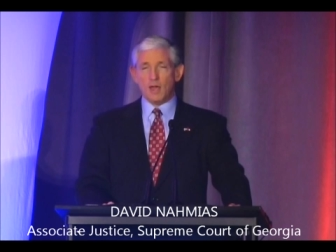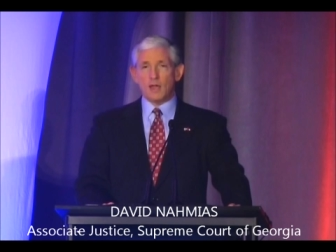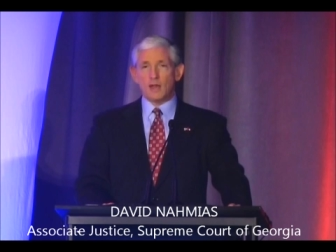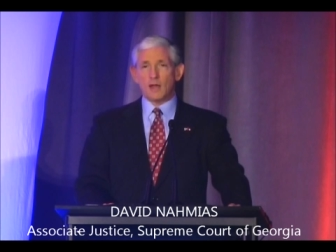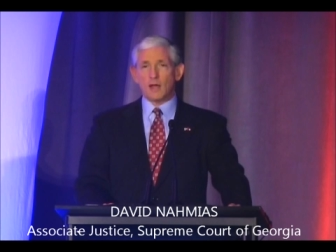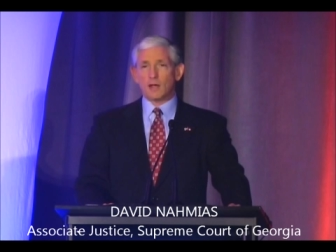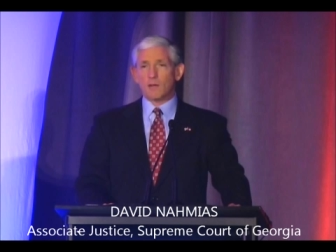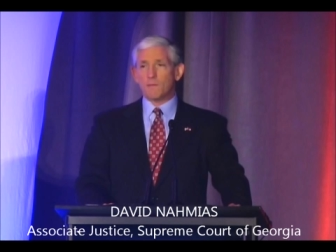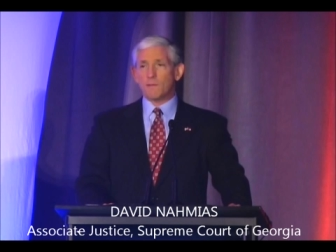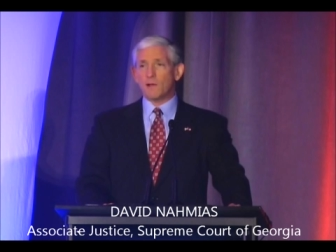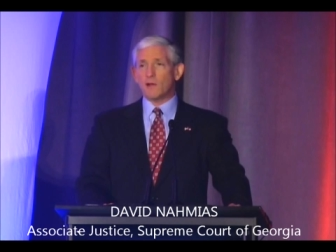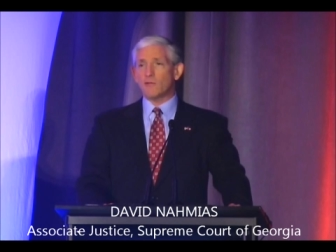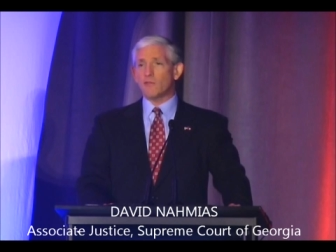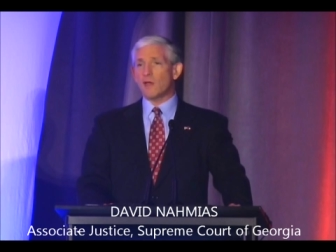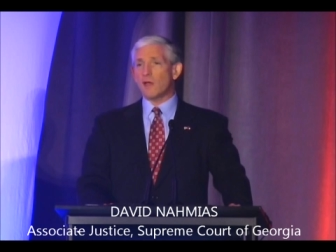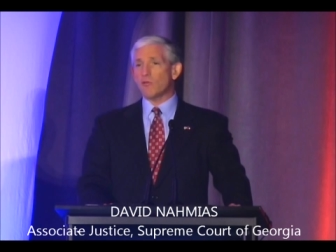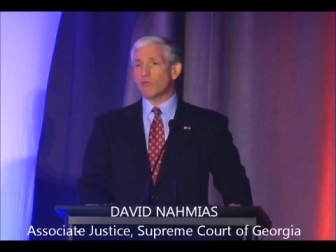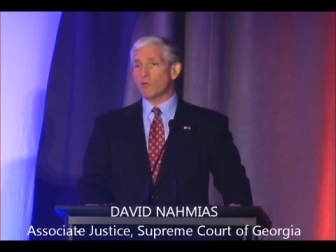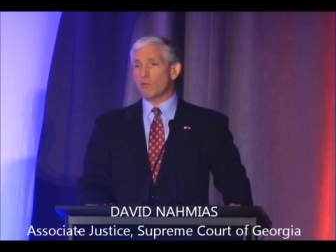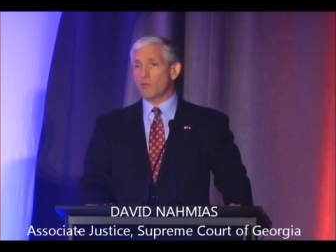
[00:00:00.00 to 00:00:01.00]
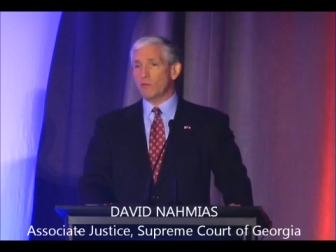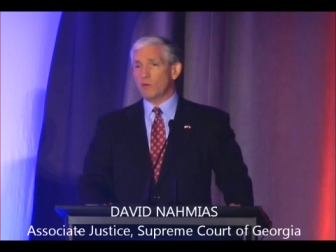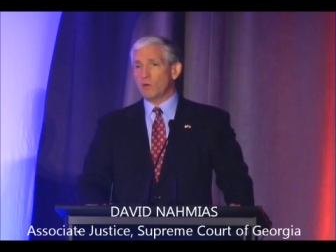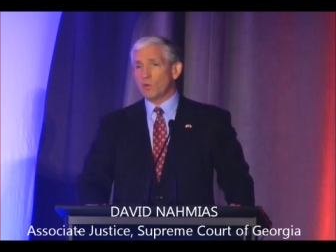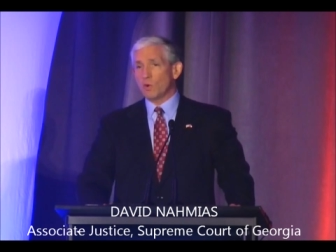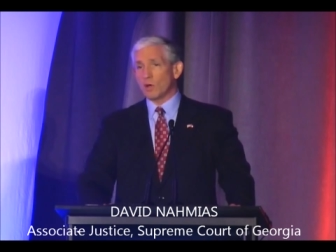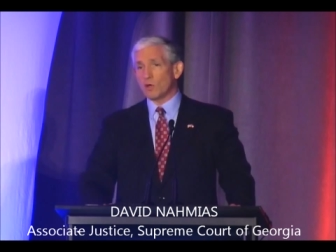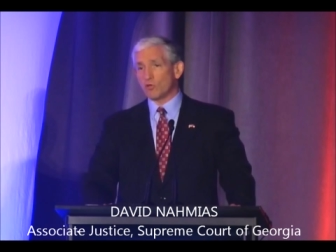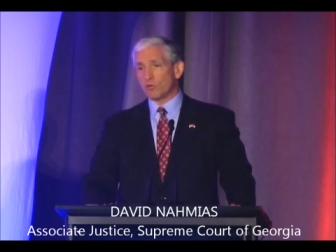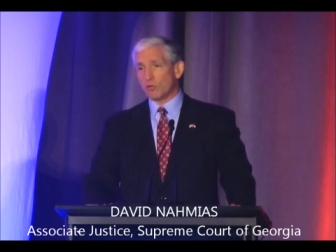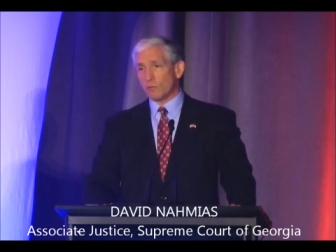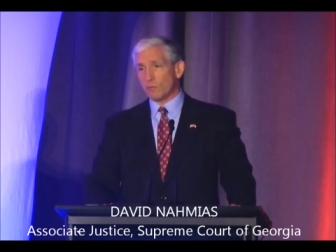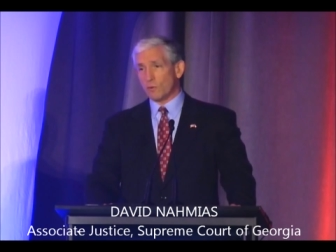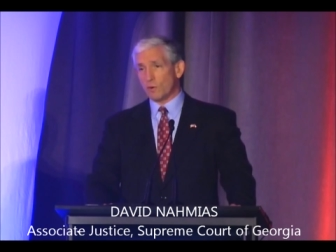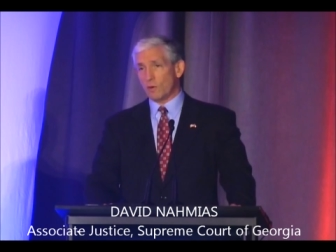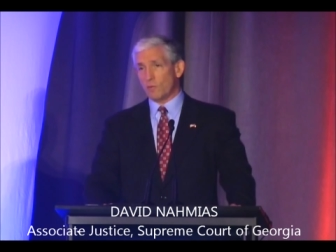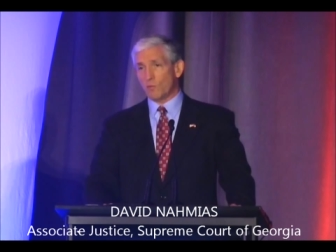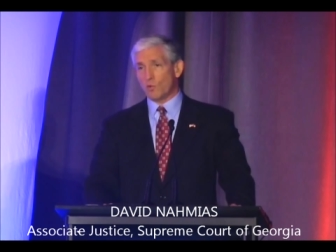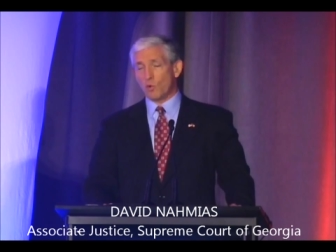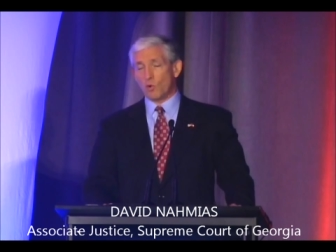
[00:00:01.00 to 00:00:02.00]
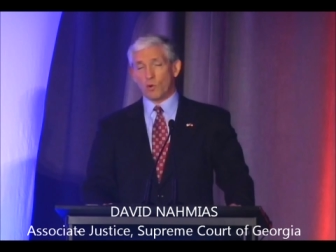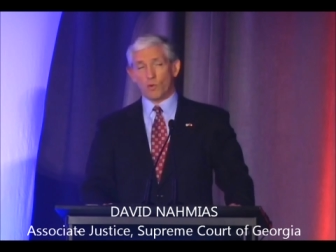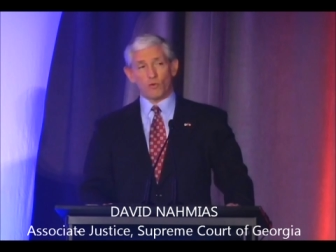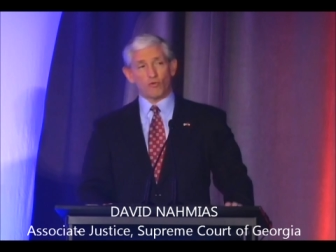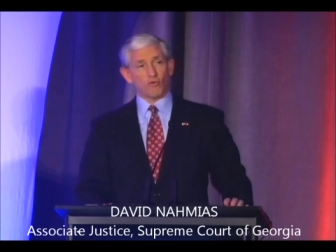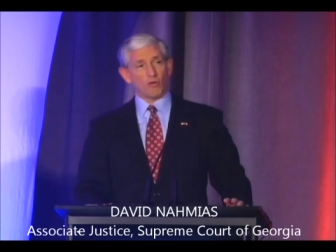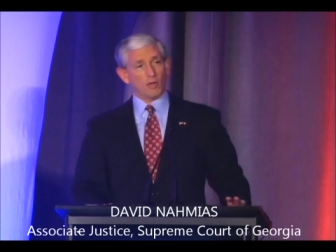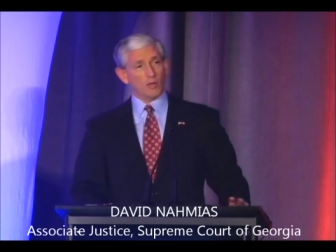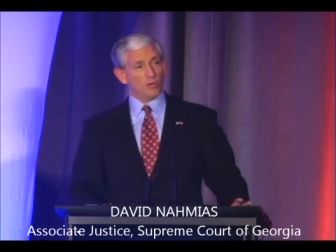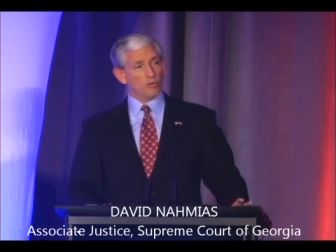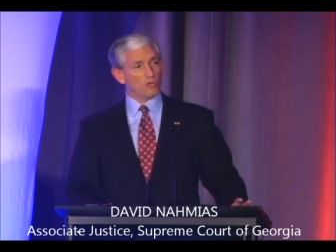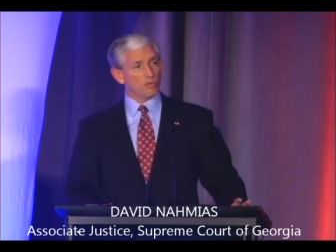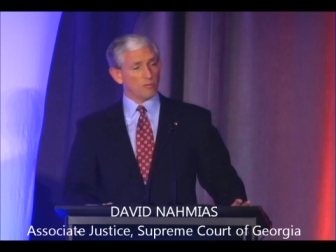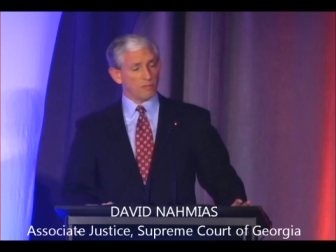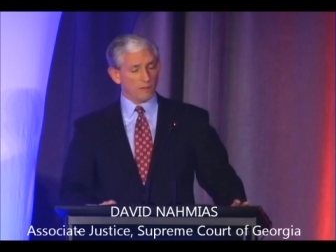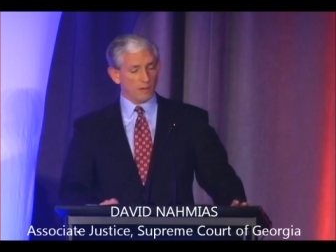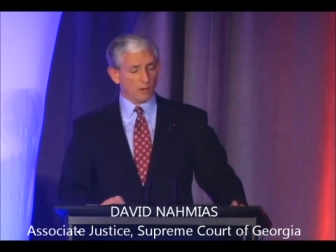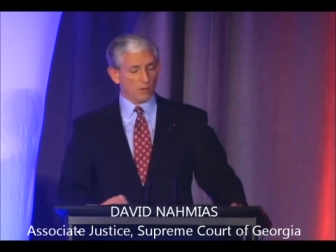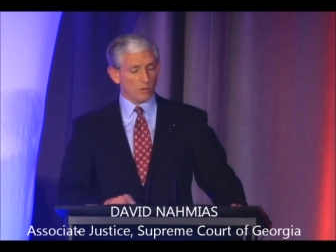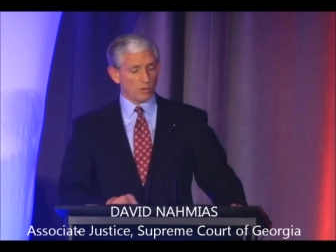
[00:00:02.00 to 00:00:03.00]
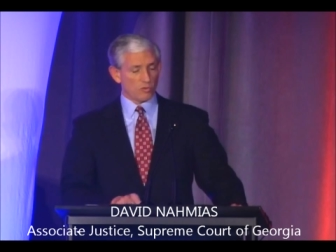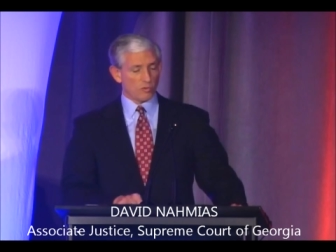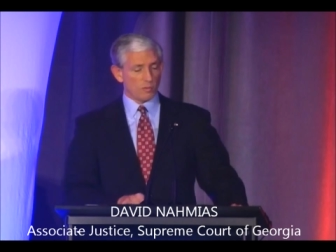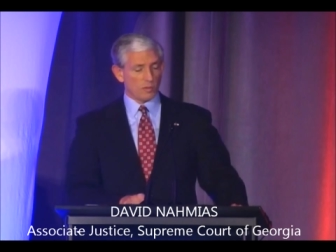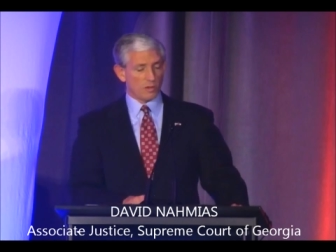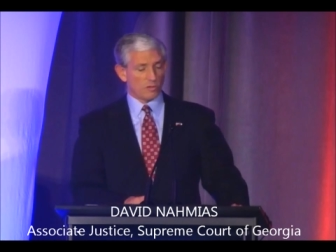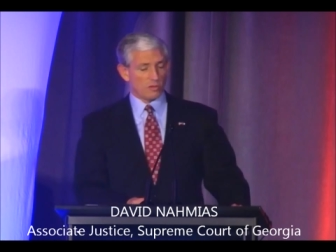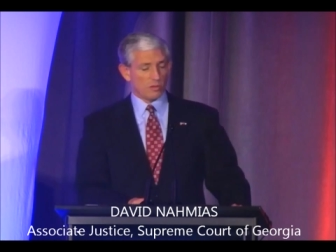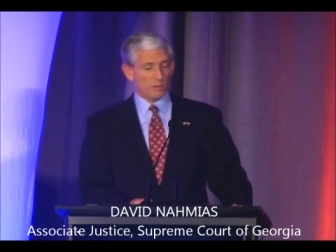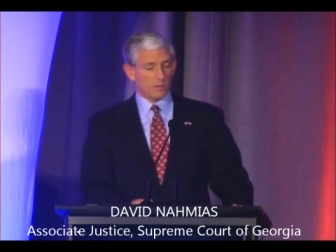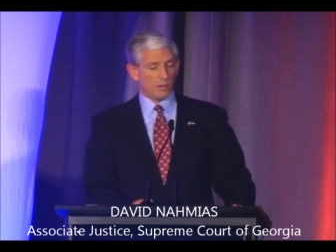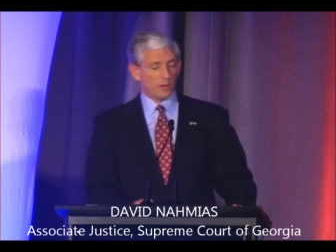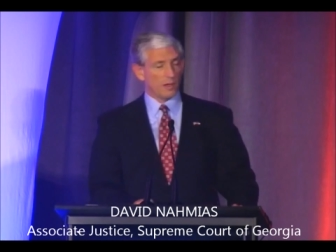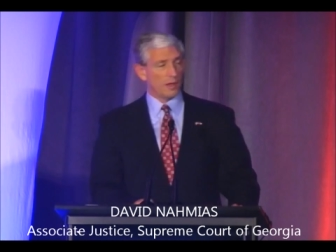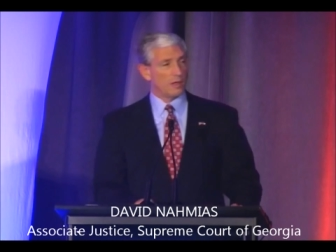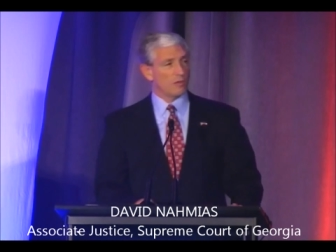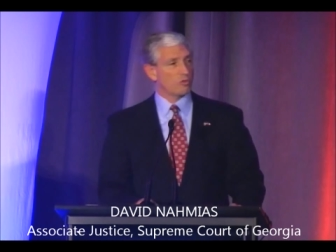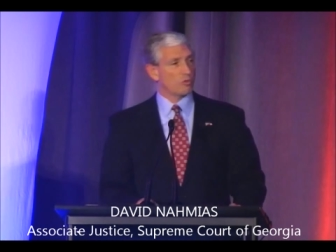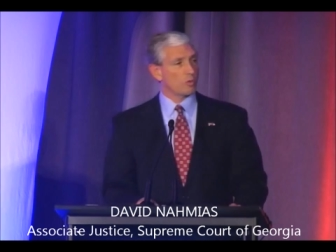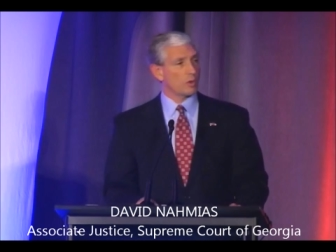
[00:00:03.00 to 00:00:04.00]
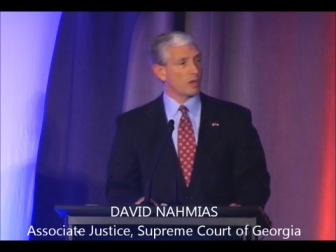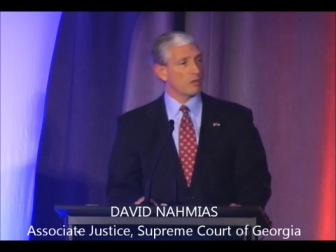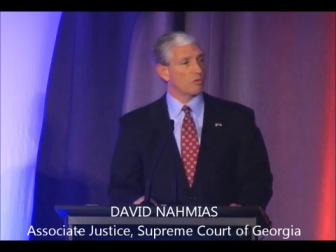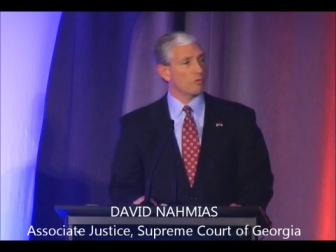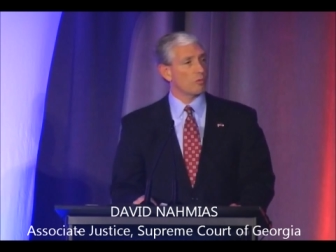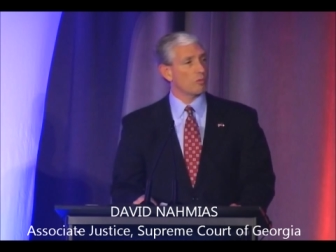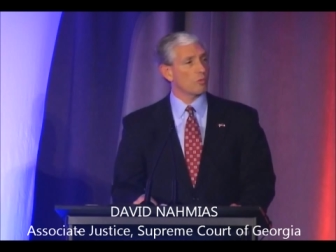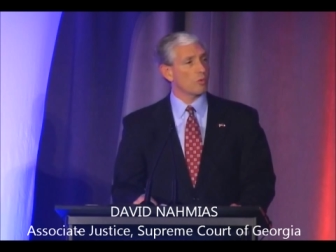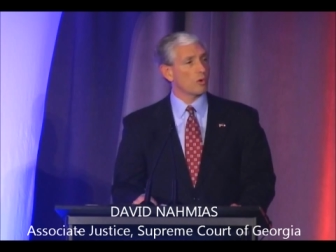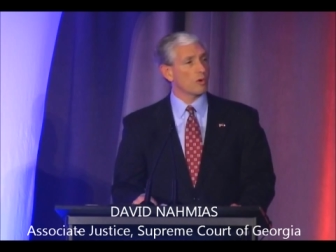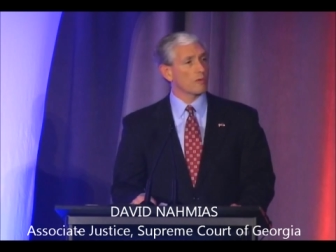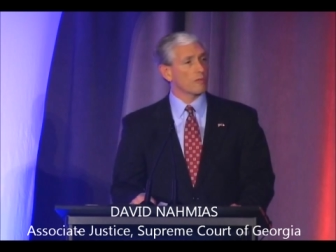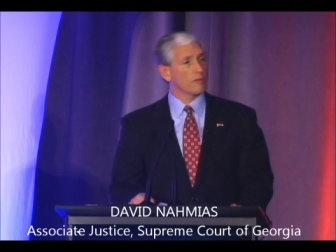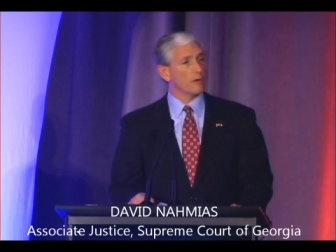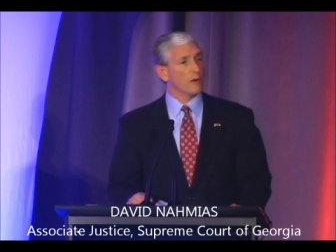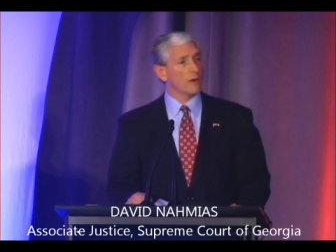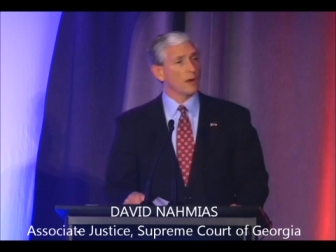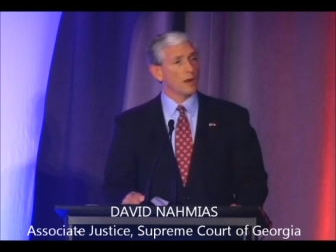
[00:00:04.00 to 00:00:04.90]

Now, compare that to the U S Supreme Court, which I used to think was a busy place when I worked there.